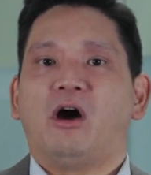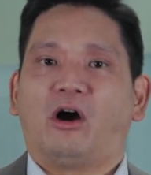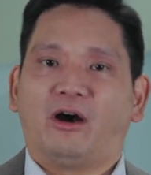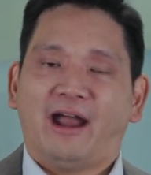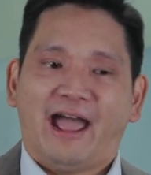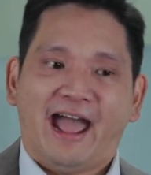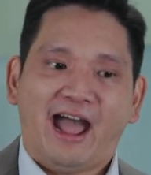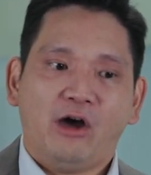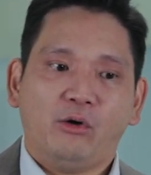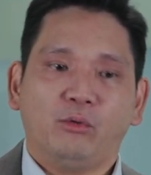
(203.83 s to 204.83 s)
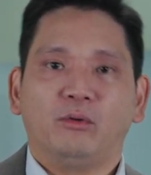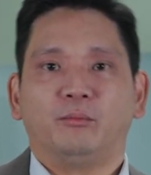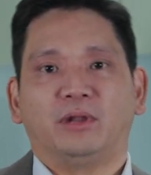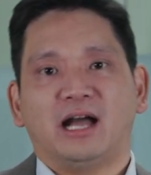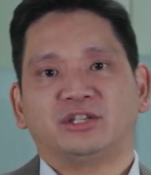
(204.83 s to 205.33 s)
are how
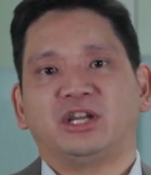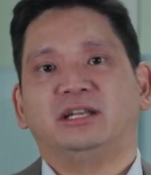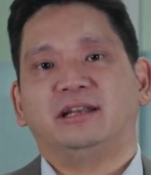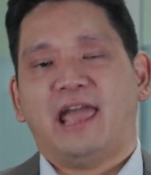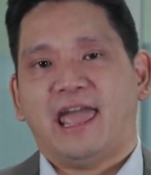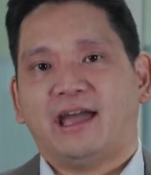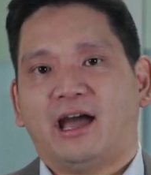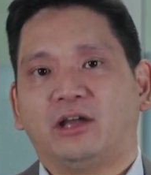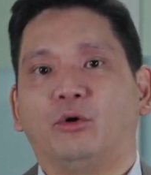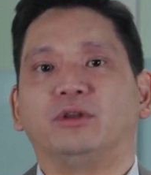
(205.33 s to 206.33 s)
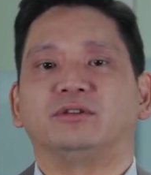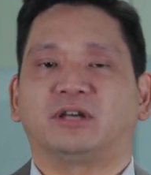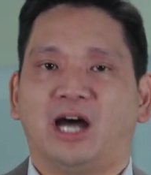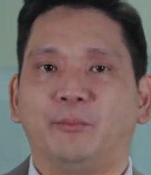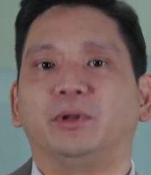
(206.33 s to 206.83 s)
blockchain and AI going to
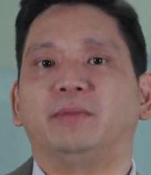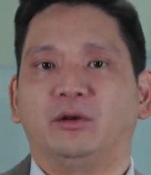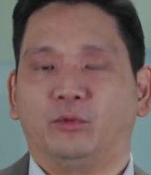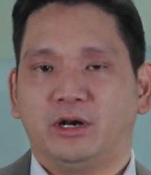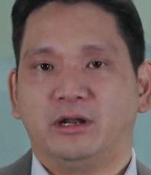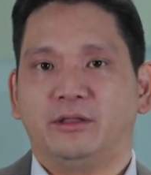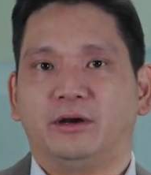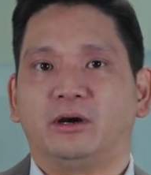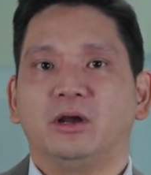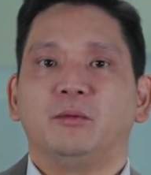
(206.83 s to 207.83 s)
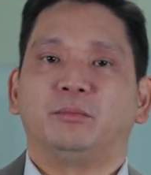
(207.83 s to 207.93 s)
complement one another,